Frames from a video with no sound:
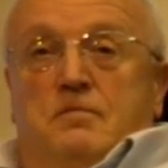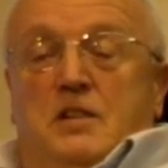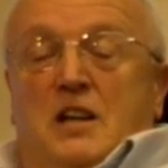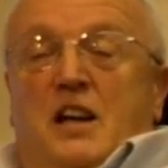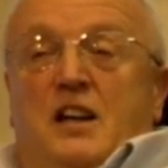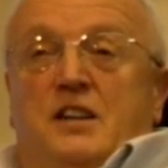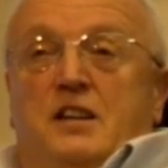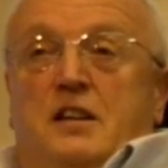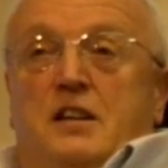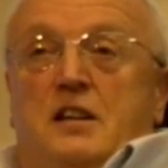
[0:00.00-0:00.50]

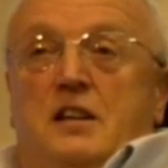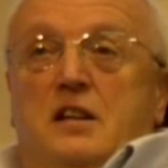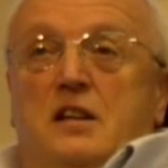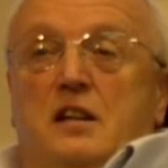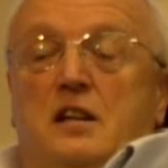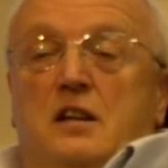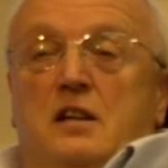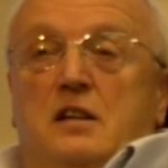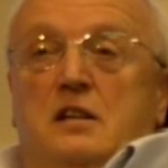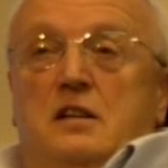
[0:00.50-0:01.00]
and
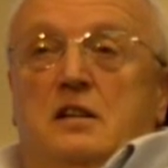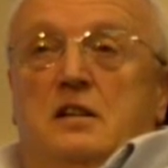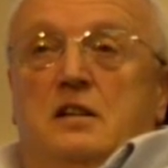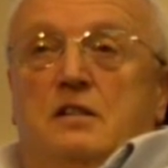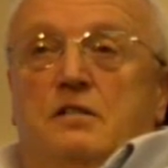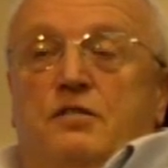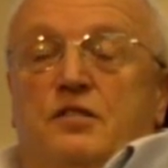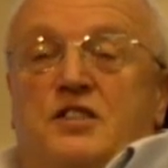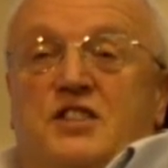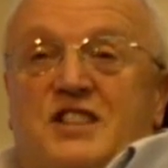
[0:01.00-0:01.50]
the
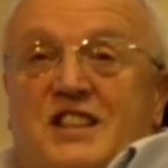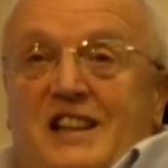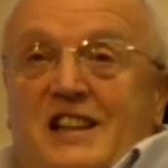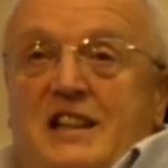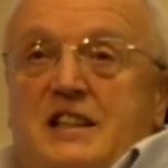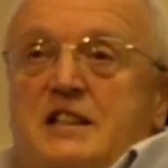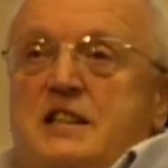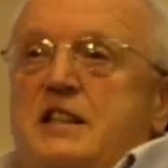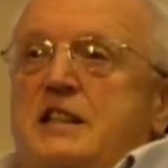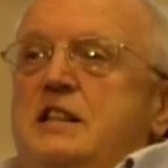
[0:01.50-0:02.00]

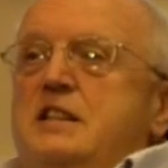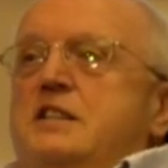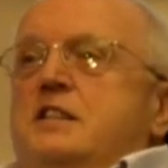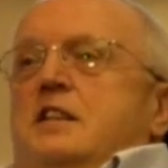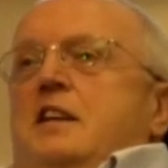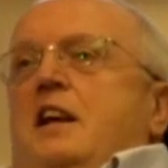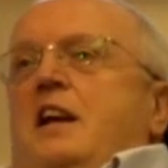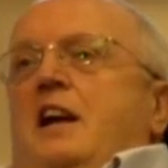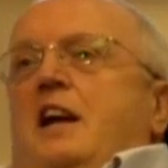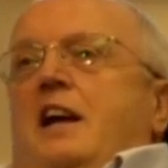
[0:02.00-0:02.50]
facilities